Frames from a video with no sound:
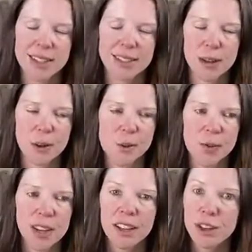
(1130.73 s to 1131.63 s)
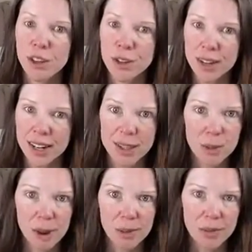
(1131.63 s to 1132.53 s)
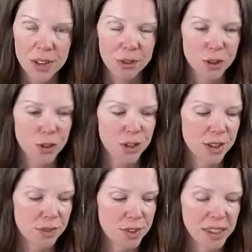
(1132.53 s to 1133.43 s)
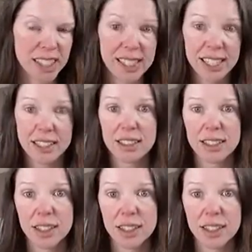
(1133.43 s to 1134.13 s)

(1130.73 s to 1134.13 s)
So you can do that as well if you're feeling that,